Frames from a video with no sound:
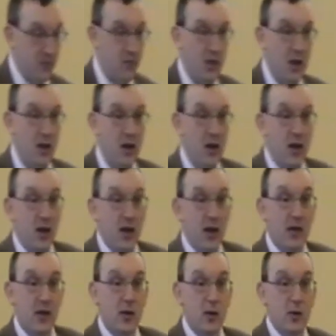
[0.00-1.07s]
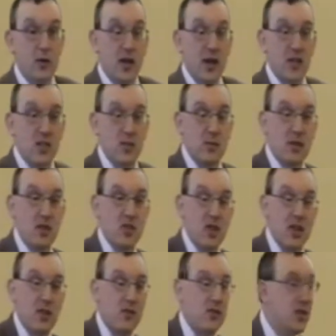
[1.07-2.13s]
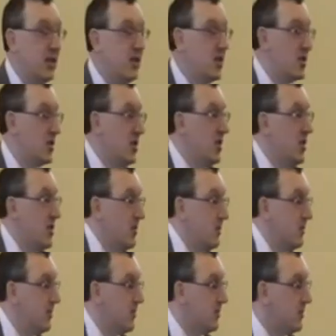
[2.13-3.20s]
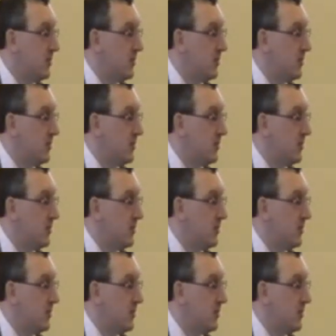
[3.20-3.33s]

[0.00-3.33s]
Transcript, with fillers: And the Old Testament itself teaches this,